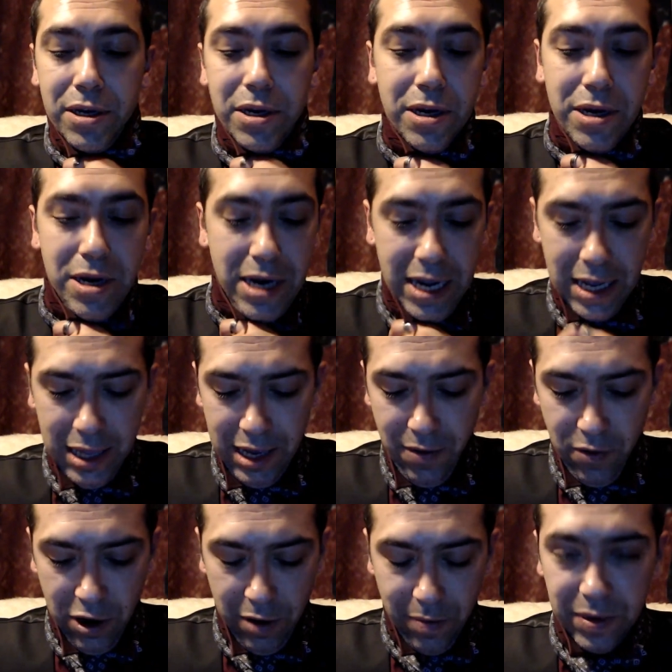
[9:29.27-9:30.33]
neatly
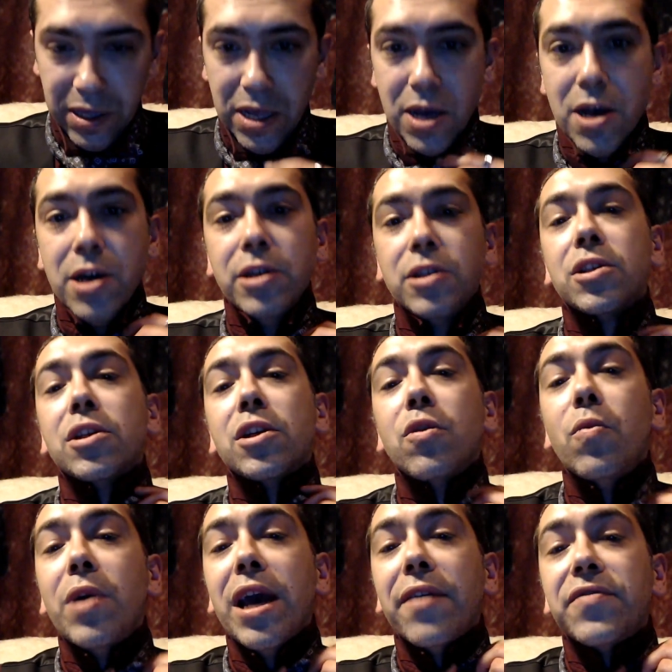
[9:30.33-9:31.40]
where it belongs.
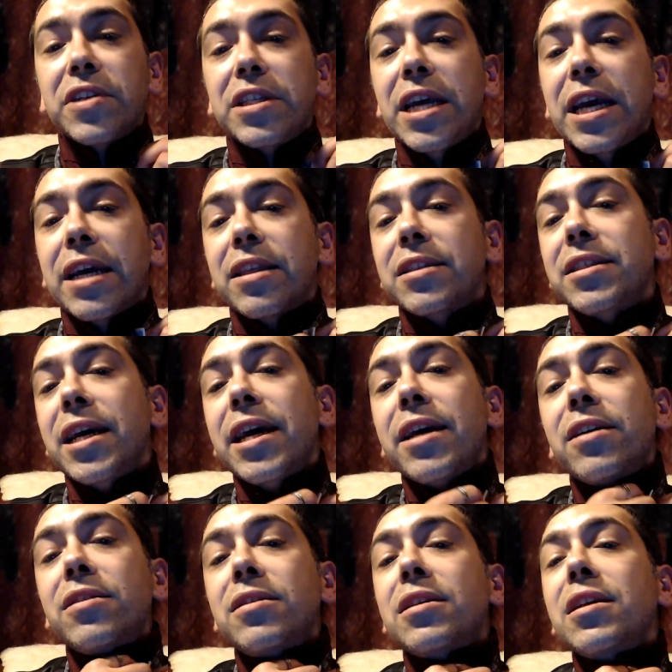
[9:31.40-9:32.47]
We have to take the
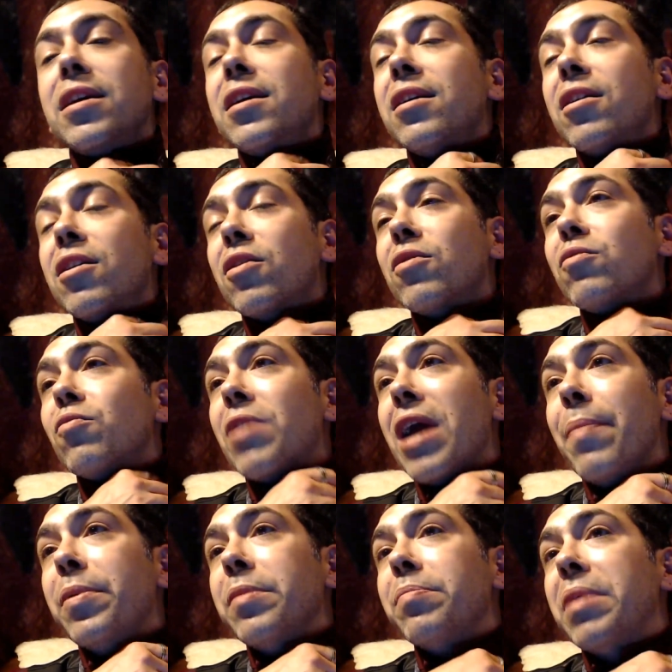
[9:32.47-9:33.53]
tail,
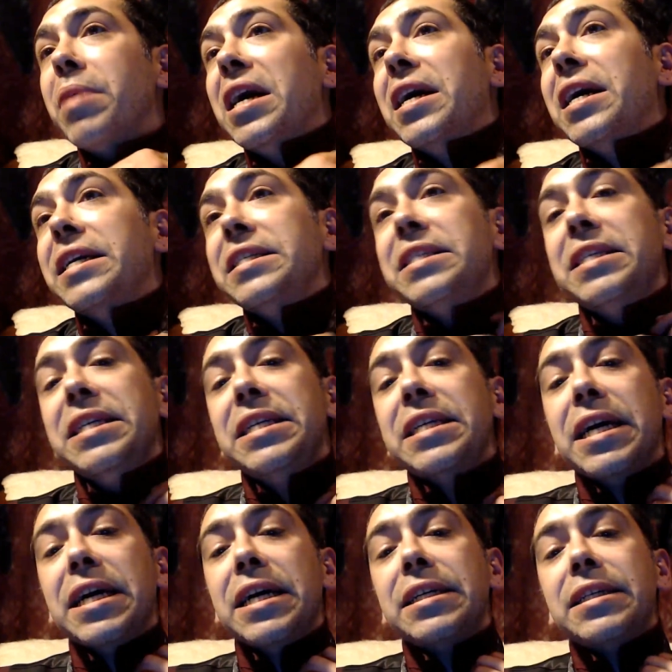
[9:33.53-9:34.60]
wrap it behind
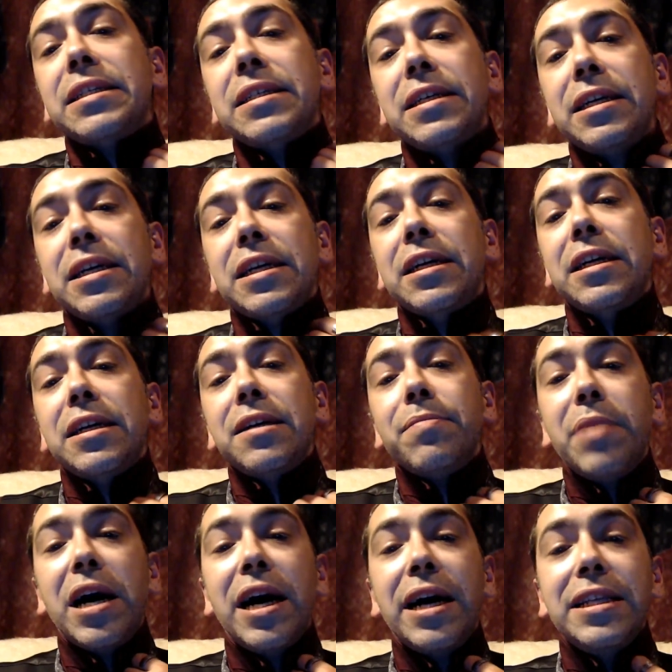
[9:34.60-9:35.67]
the
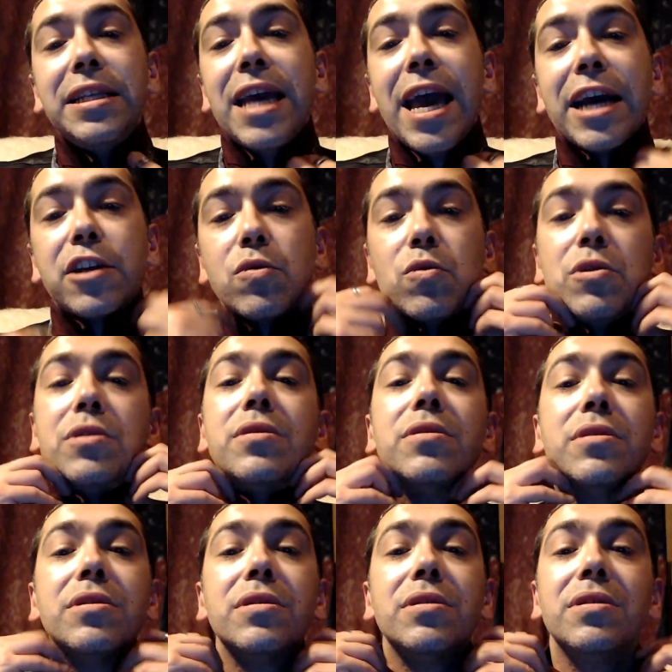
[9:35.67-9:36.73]
actual
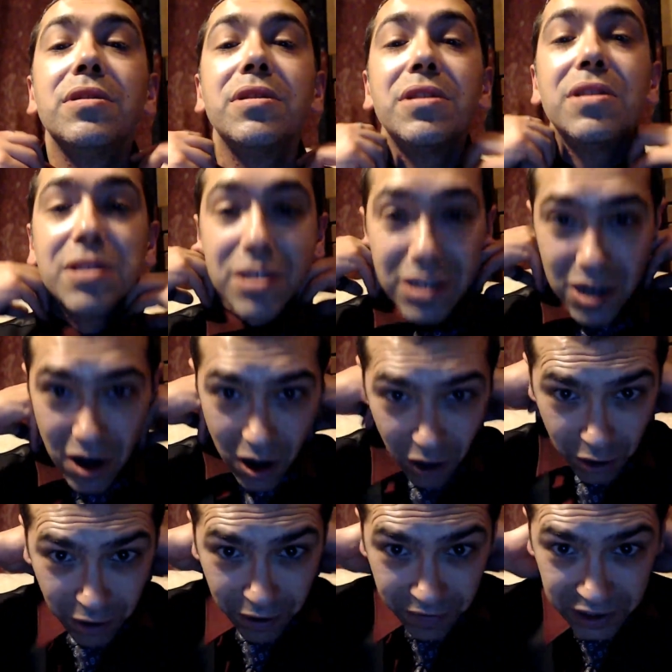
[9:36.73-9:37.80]

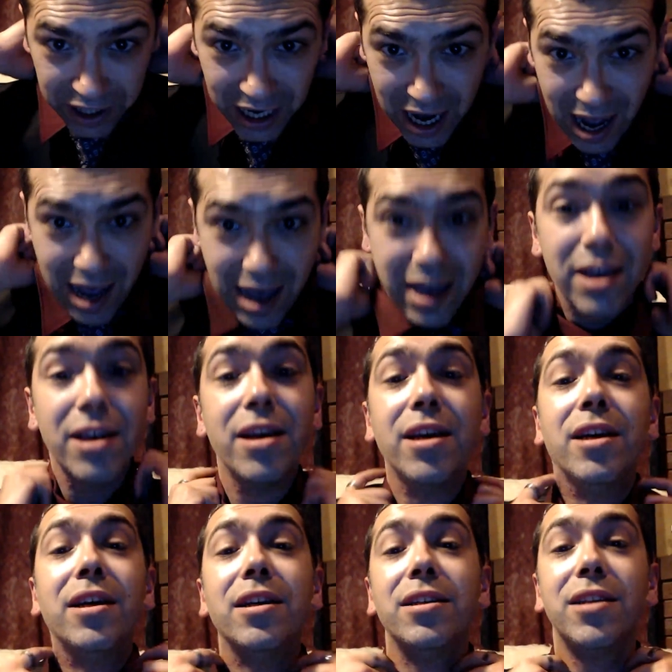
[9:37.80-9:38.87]
collar of the tie.
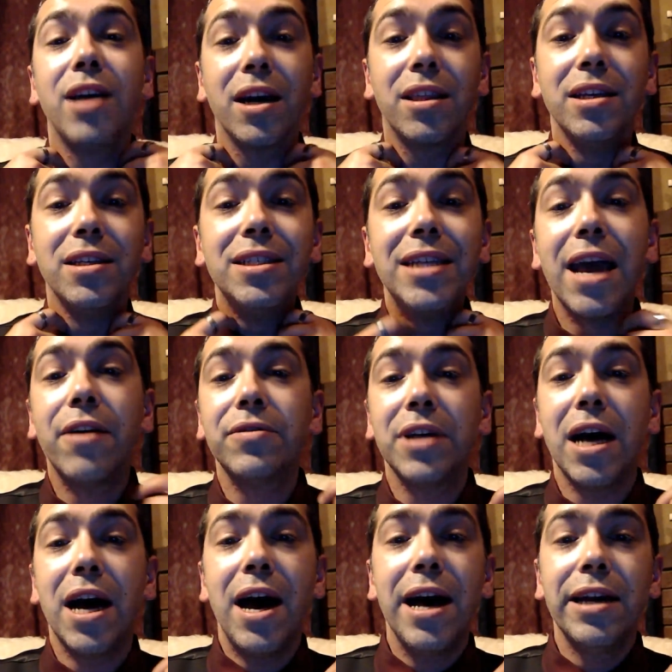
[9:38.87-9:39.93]
Tuck this down to
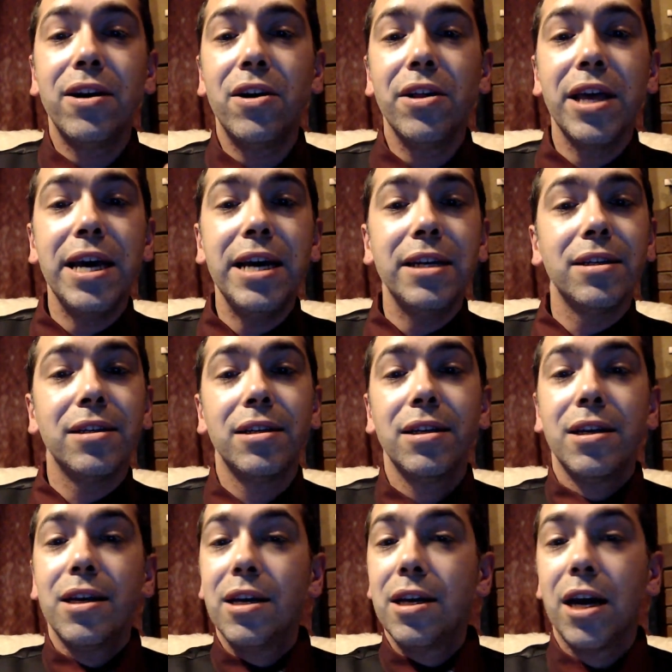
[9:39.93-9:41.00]
hide all that.
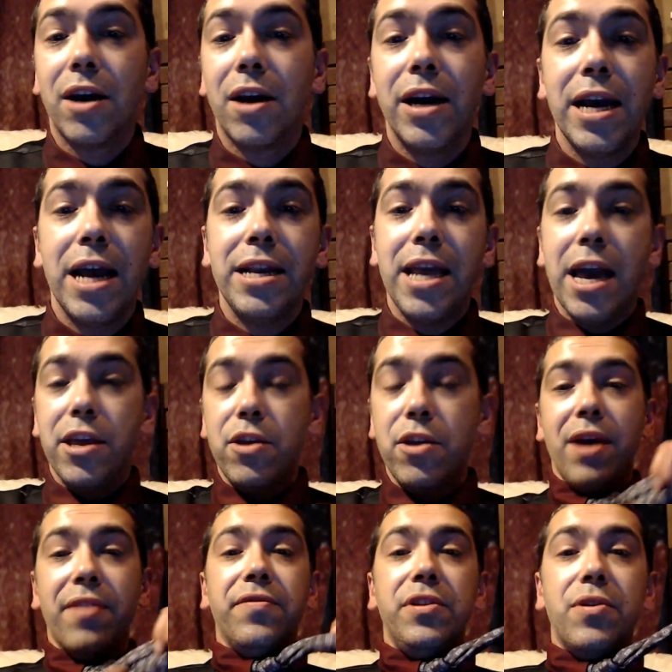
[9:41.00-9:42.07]
All right, and yeah, you
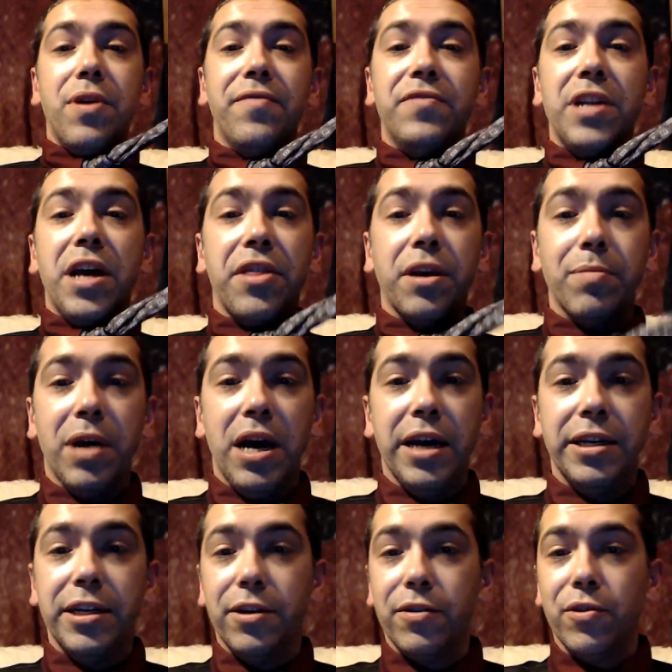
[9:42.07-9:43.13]
have nothing
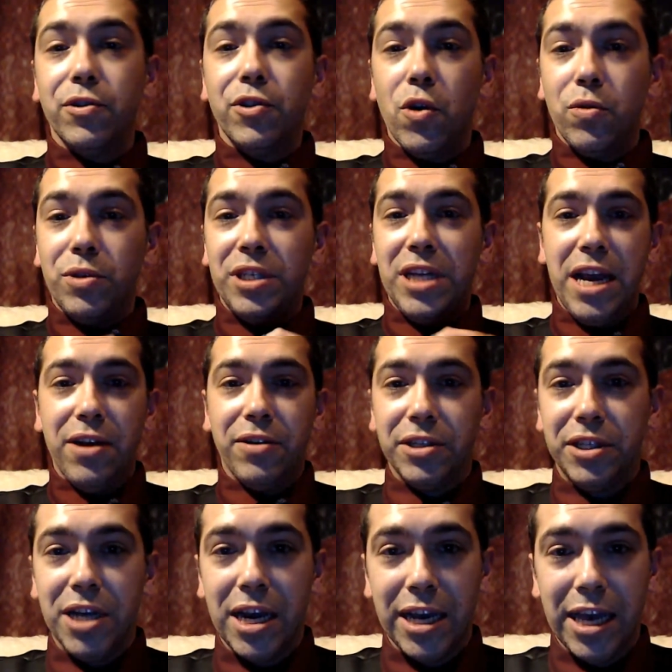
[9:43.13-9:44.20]
behind here. There's no tail to
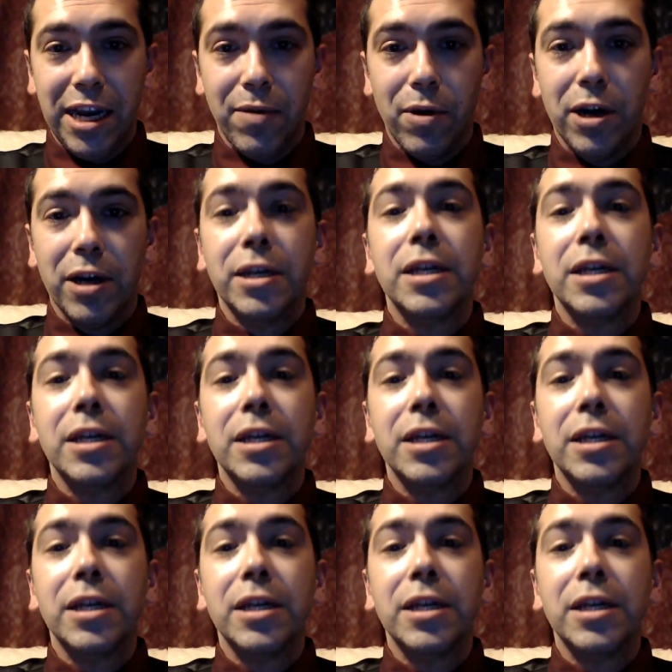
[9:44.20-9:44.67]
tuck anywhere.